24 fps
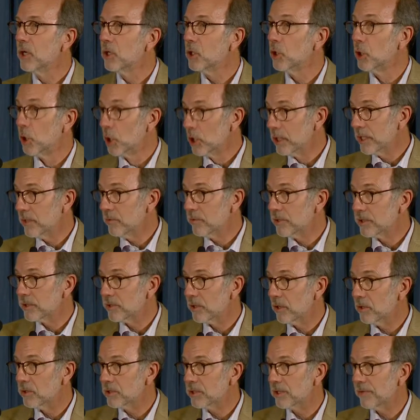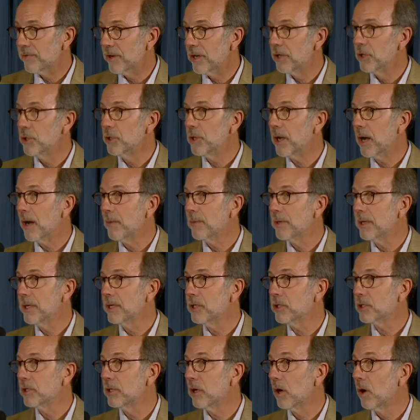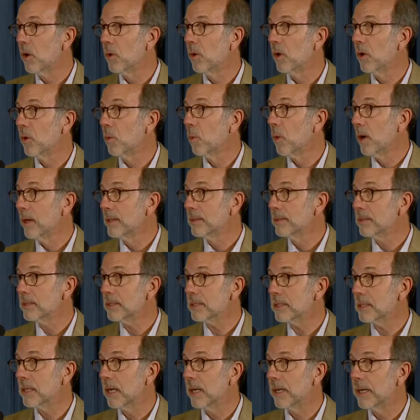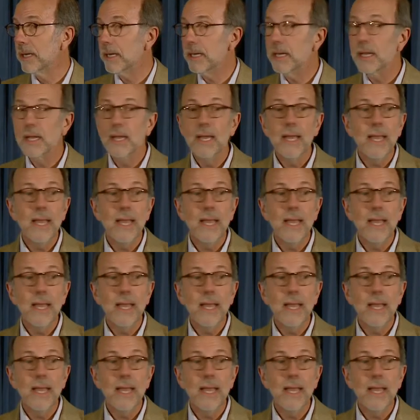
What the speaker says: early results of our new combination 001 study.